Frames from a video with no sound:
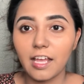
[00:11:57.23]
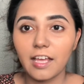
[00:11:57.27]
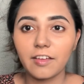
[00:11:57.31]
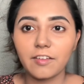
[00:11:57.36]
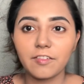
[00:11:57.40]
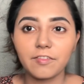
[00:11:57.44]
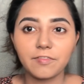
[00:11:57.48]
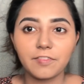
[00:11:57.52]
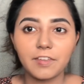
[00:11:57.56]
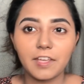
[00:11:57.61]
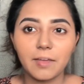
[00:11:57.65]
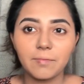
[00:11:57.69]

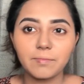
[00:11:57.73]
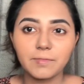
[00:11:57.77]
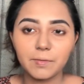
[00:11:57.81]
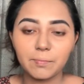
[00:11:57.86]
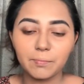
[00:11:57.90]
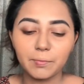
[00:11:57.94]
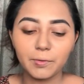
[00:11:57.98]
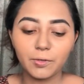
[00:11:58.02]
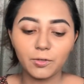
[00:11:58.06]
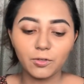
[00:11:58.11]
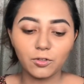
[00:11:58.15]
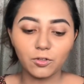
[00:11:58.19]
I've kept a
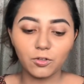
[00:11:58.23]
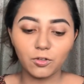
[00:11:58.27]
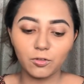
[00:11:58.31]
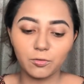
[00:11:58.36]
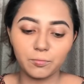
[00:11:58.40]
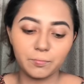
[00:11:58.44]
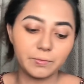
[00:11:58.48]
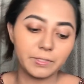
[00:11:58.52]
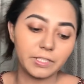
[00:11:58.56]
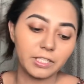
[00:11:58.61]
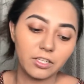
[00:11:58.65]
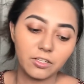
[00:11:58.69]
poll
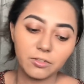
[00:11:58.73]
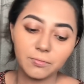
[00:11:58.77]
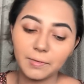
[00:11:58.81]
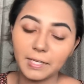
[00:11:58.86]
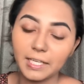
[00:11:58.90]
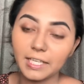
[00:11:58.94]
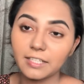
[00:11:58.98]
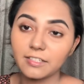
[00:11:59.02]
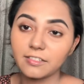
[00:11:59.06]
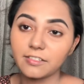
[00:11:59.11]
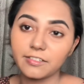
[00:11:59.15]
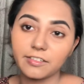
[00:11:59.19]
open on
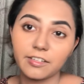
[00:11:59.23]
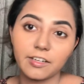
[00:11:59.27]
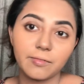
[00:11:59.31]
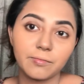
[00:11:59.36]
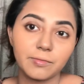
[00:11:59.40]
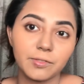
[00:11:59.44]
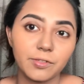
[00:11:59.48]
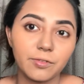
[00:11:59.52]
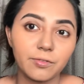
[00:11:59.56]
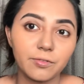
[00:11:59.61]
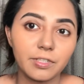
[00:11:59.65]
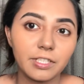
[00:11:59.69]
my
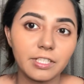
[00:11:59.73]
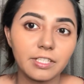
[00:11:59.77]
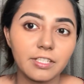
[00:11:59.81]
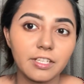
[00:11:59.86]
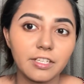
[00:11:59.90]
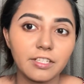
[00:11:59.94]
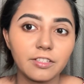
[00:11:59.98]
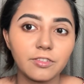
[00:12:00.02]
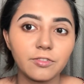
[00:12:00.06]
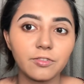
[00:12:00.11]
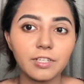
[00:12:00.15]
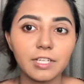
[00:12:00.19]
Instagram stories
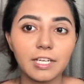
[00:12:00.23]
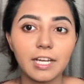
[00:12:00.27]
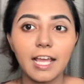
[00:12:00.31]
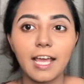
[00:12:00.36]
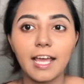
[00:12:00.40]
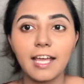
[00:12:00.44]
that you can